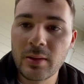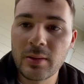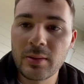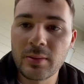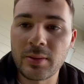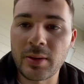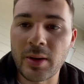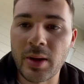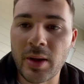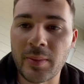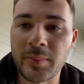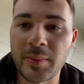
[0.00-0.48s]

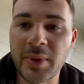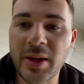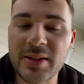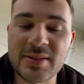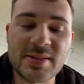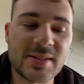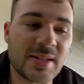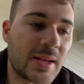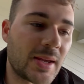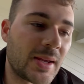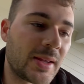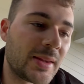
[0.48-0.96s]
Now I'm not
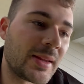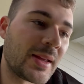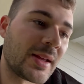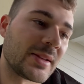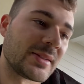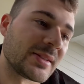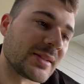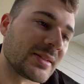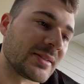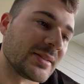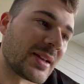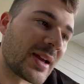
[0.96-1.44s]
saying
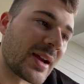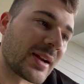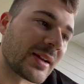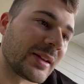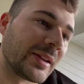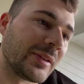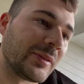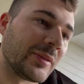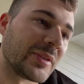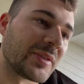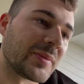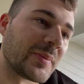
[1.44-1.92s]
that's
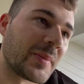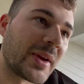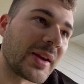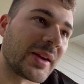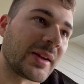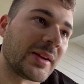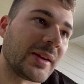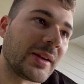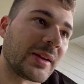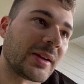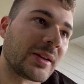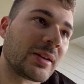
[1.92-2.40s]
exactly what's
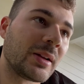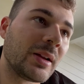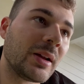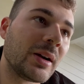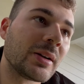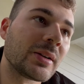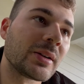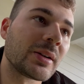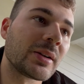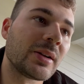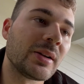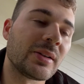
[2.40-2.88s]
making it
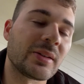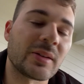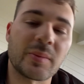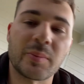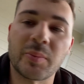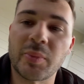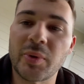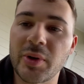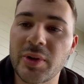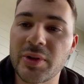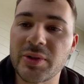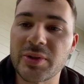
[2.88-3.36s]
clunk, because I'm
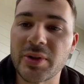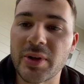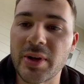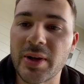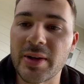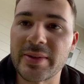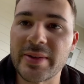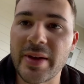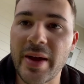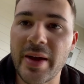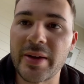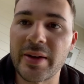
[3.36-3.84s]
pretty sure I
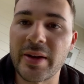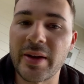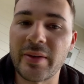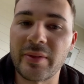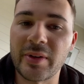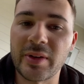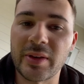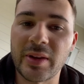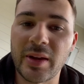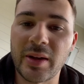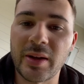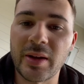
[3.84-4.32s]
tightened
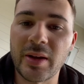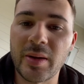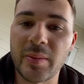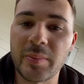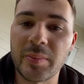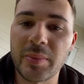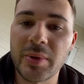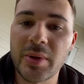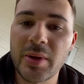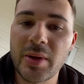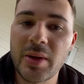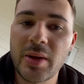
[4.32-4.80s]
everything up
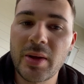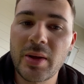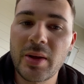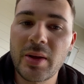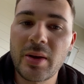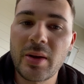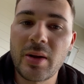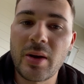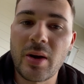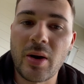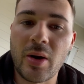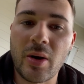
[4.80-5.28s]

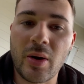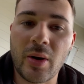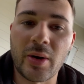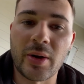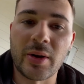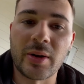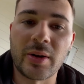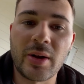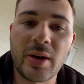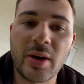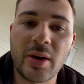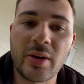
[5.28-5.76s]
hard
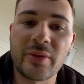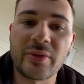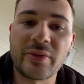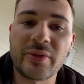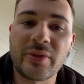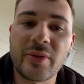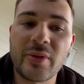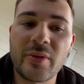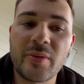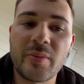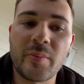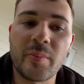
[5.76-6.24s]
enough,
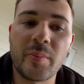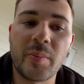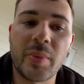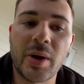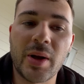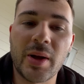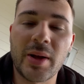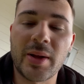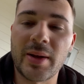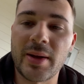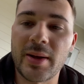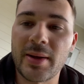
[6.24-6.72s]

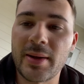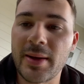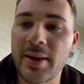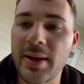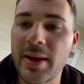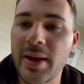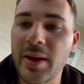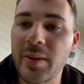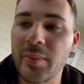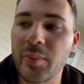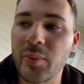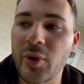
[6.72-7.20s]
but I
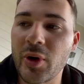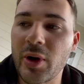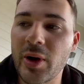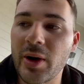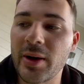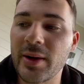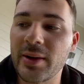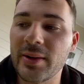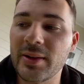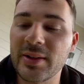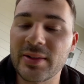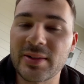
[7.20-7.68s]
am
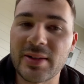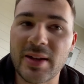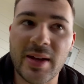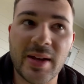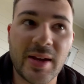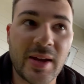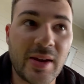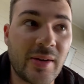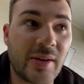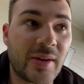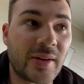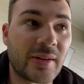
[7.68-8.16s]
worried because I
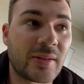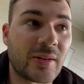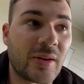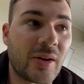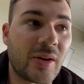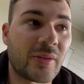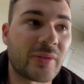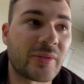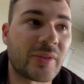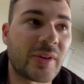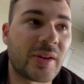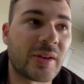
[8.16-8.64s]
hear it
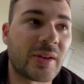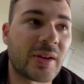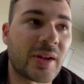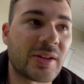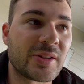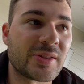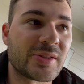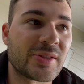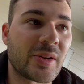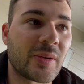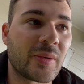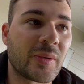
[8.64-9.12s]
often. I
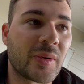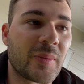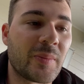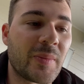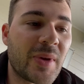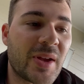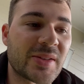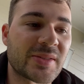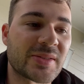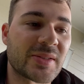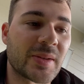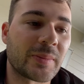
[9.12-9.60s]
just don't want to
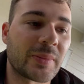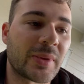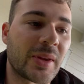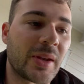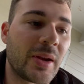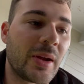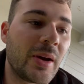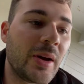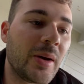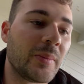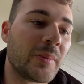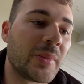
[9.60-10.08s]
mess something
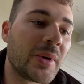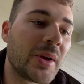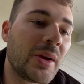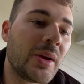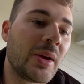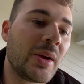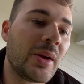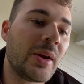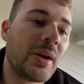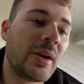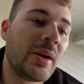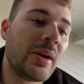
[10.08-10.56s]
up.
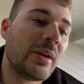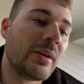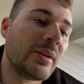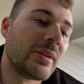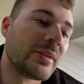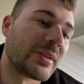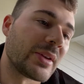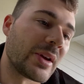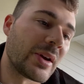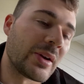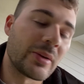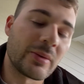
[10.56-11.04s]

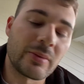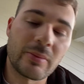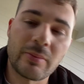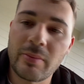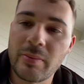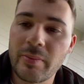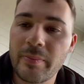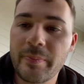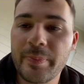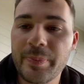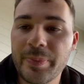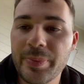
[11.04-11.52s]
So
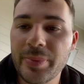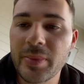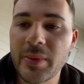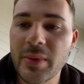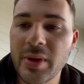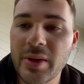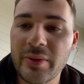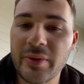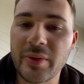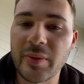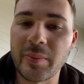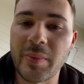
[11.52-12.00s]

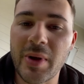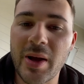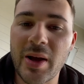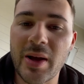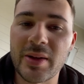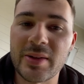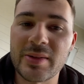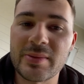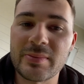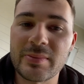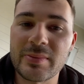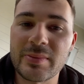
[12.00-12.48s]
for
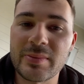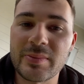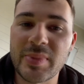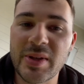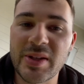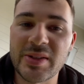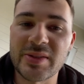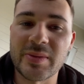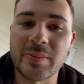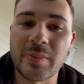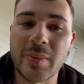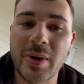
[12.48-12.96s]
my
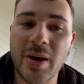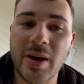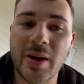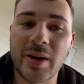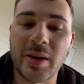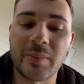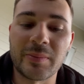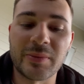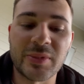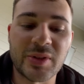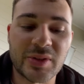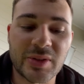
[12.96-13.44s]
peace of mind,
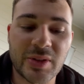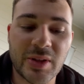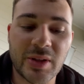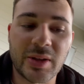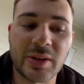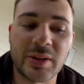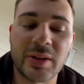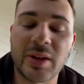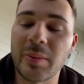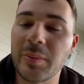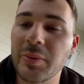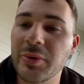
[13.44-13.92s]
I'm just gonna
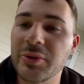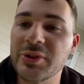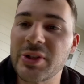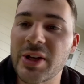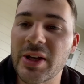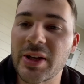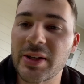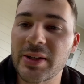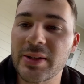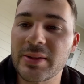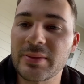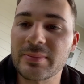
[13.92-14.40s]
double check
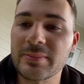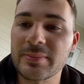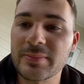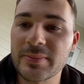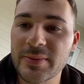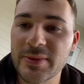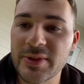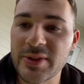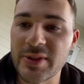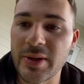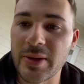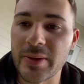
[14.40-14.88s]
it.
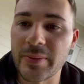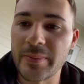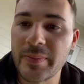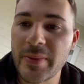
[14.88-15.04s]
So